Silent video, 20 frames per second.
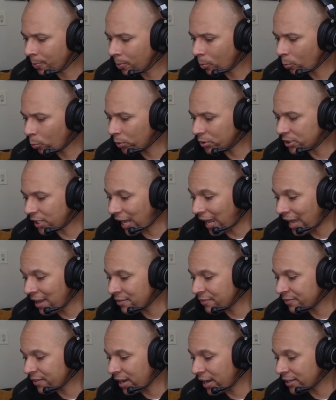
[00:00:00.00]
which I
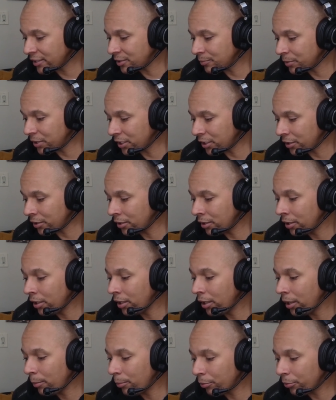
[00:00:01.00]
find to be
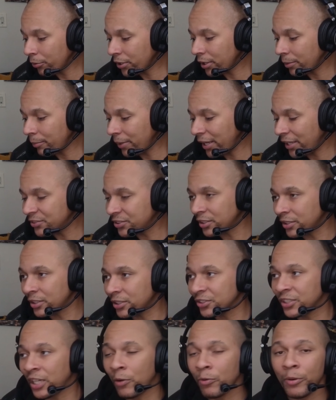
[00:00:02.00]
pretty amazing,
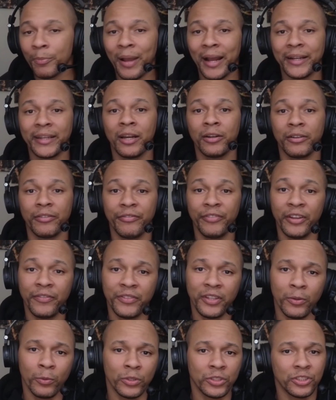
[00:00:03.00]
because now we're back down to
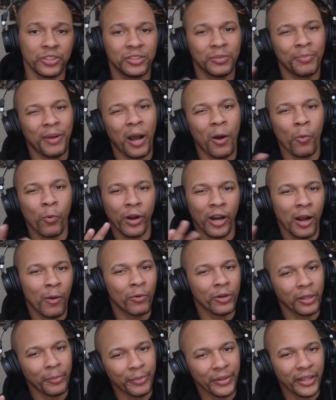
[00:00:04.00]
50, which is about where I
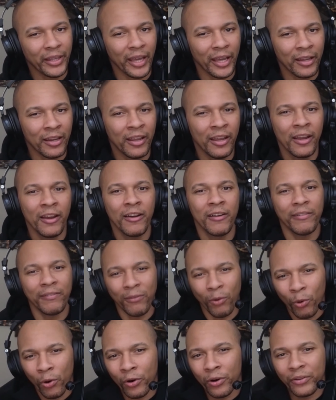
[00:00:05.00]
want to be at
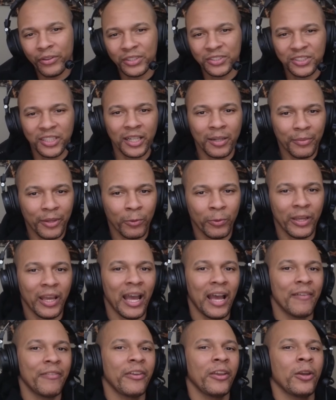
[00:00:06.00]
for the setup that we
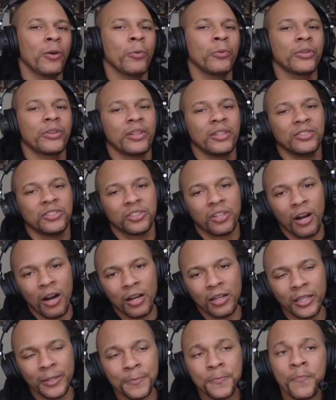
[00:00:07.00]
have here with the
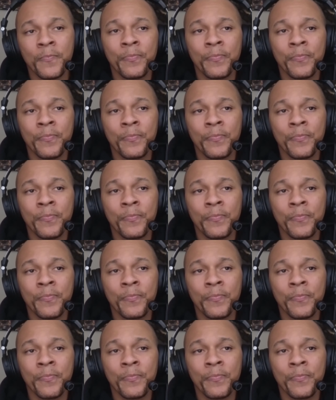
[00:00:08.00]
Scarlett.